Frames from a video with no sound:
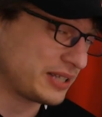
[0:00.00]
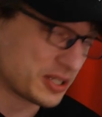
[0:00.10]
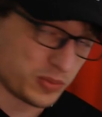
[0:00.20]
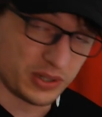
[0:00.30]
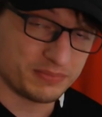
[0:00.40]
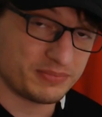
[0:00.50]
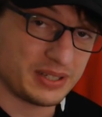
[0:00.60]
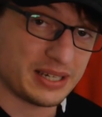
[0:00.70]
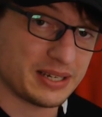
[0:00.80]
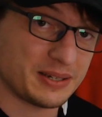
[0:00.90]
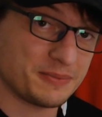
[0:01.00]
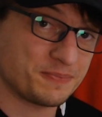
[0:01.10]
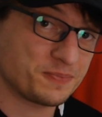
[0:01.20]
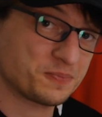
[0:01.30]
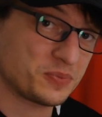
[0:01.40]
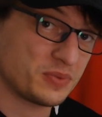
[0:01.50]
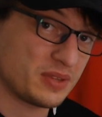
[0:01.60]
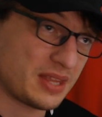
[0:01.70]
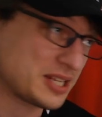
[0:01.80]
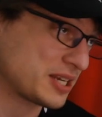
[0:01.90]
That's what uh,
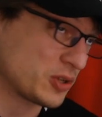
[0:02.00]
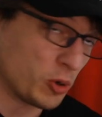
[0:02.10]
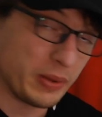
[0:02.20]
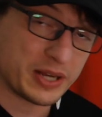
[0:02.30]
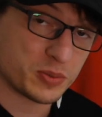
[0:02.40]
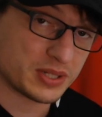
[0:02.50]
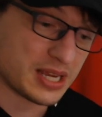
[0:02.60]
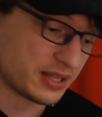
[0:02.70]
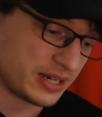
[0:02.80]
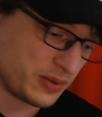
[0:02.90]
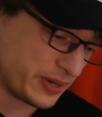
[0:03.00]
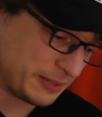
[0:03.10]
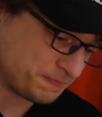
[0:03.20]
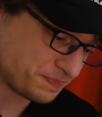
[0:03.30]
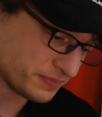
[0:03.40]
that's how the All Blacks would tell it anyway.